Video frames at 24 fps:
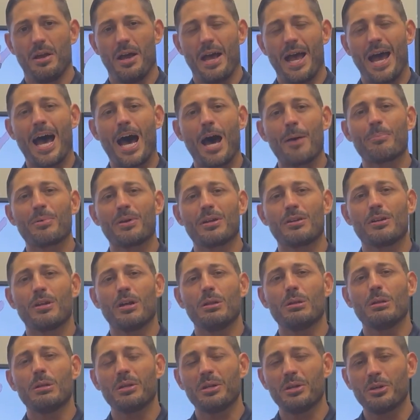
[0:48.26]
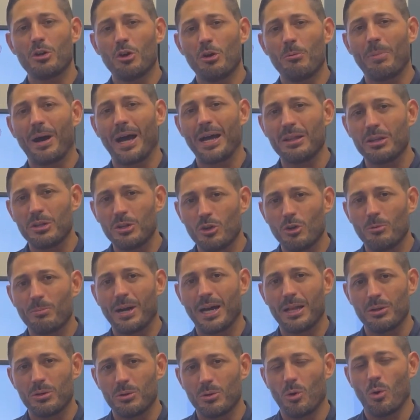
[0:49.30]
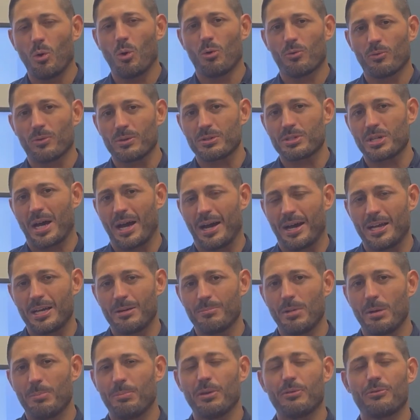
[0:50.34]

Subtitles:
happen little by little over time